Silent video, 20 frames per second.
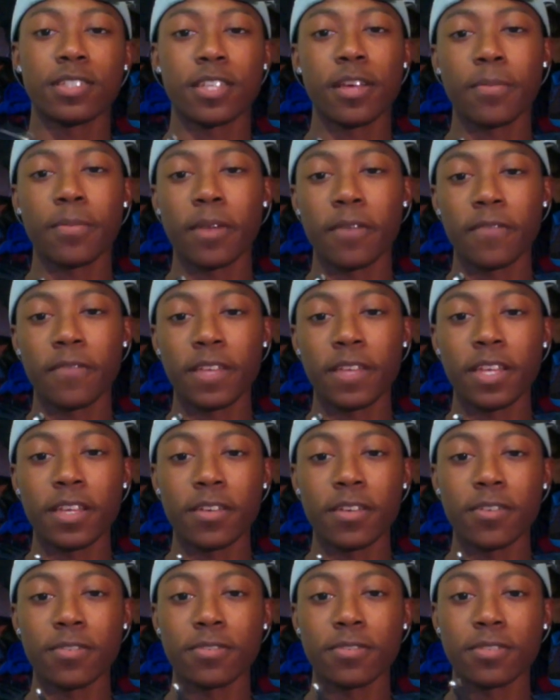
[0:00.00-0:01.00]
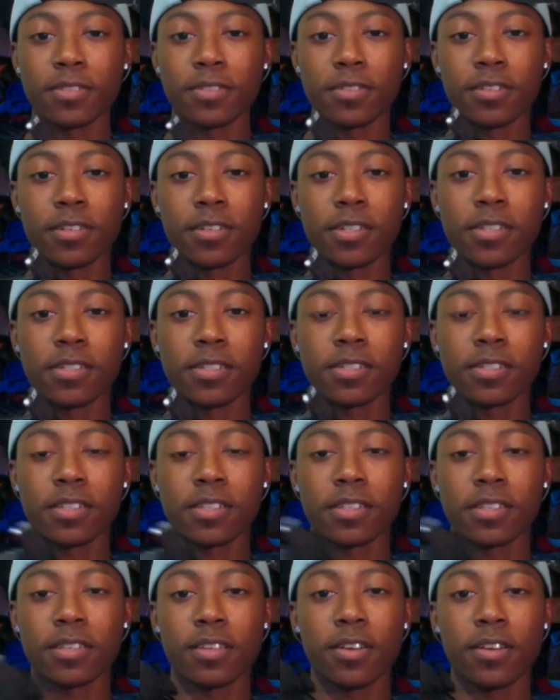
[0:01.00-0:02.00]
share my videos
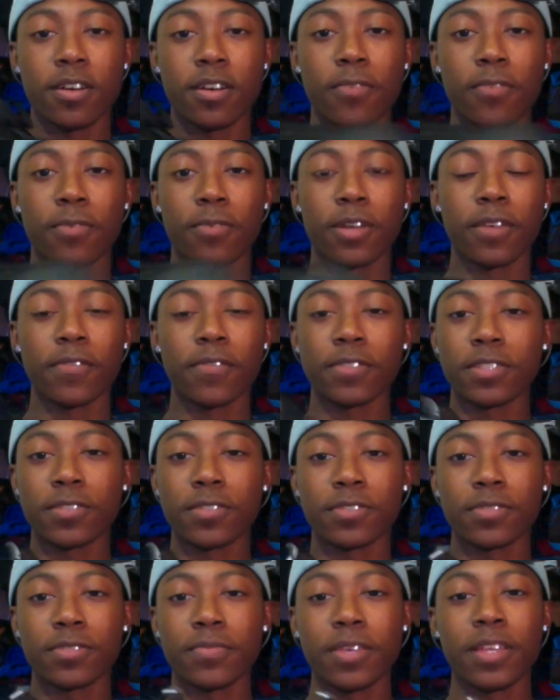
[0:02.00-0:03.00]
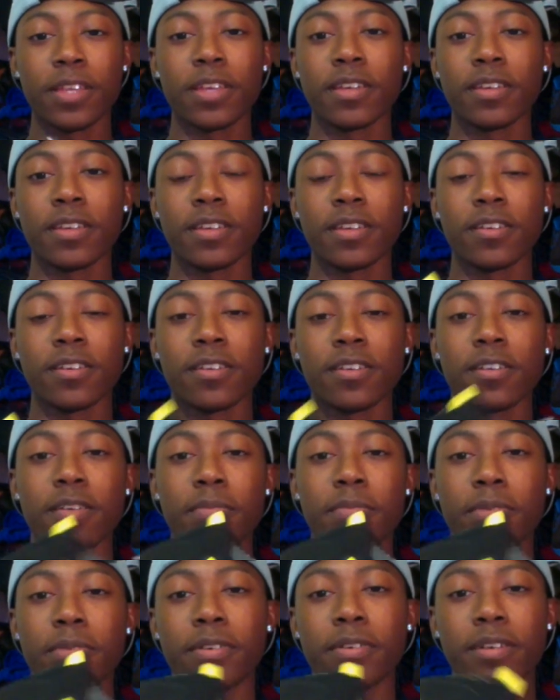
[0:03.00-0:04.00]
on whatever social media you're
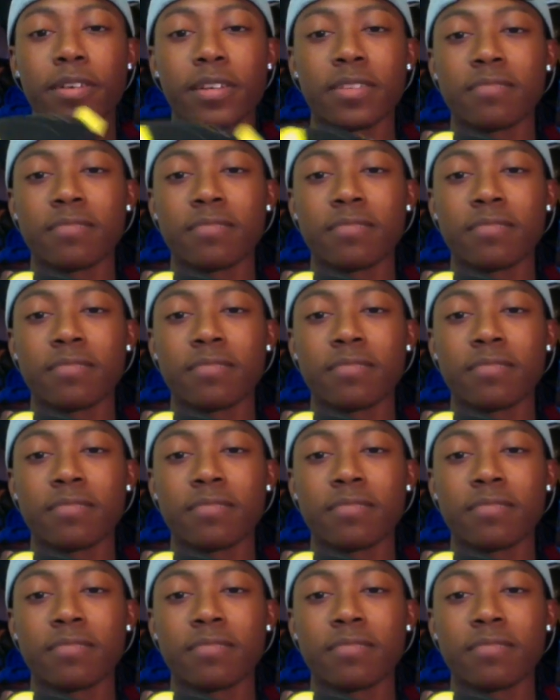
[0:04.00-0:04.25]
up on